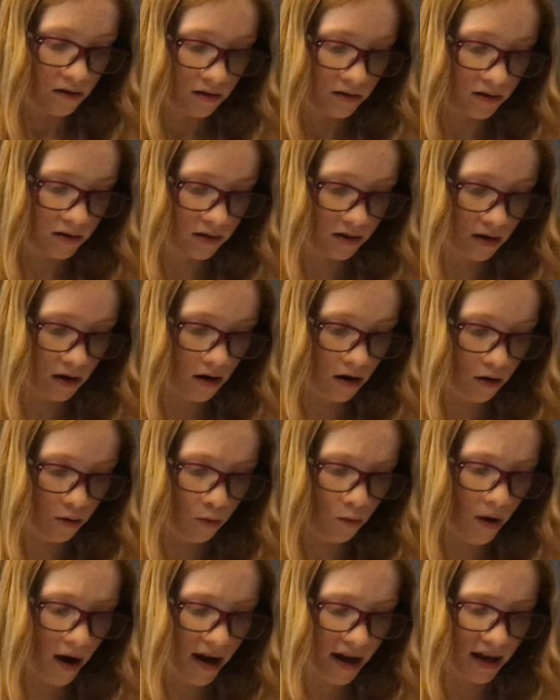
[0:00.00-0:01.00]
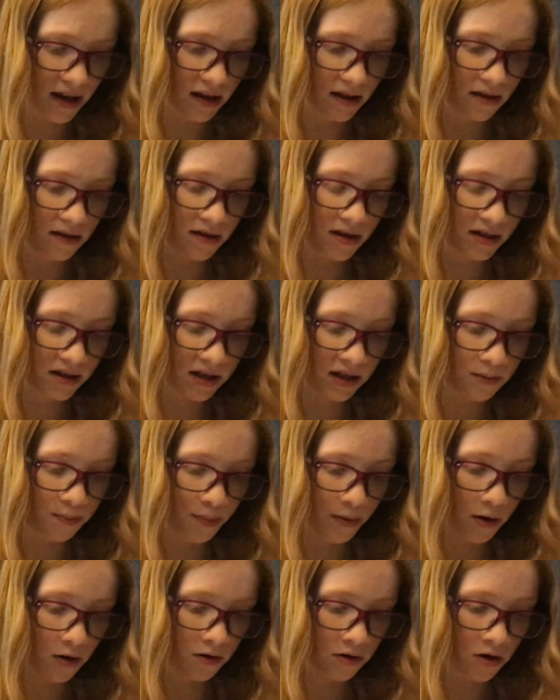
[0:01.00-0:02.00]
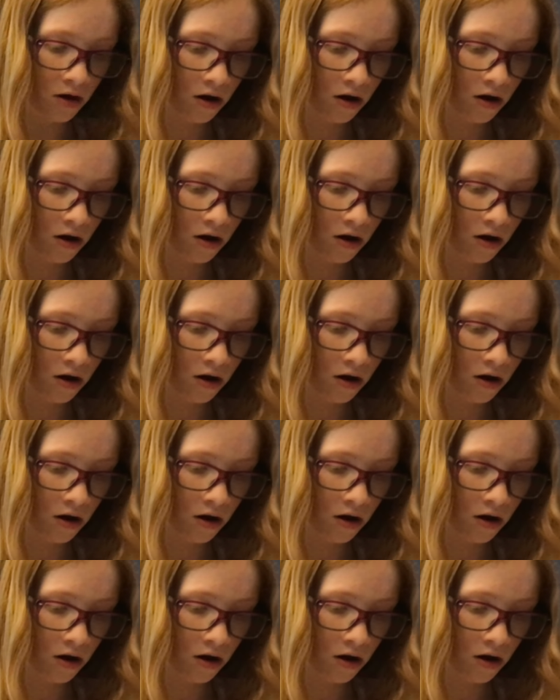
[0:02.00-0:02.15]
So, wait, this is purple. No.